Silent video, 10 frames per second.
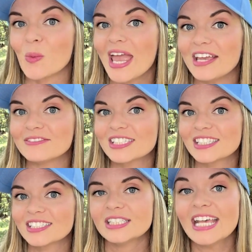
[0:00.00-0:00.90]

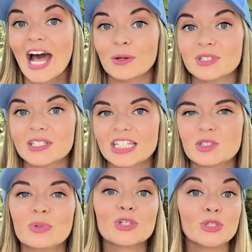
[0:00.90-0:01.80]
waves. Sound
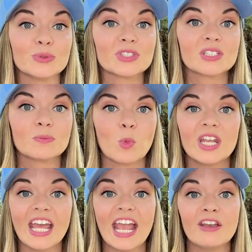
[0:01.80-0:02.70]
is produced
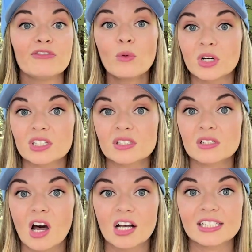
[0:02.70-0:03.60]
when a force
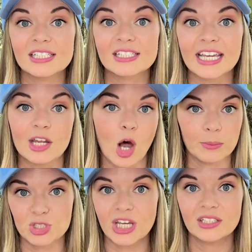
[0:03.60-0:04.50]
causes an
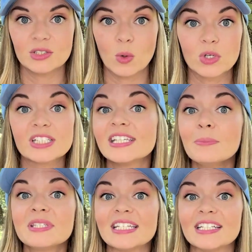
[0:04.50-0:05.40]
object or
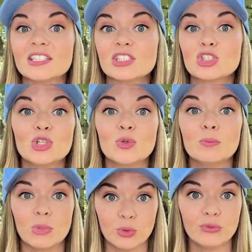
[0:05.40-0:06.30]
substance to
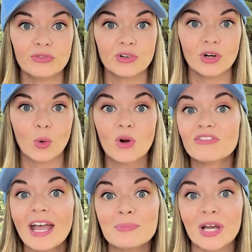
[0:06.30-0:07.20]
move or
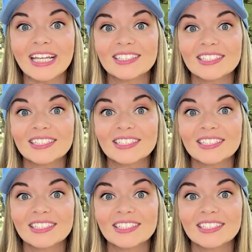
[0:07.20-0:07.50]
vibrate.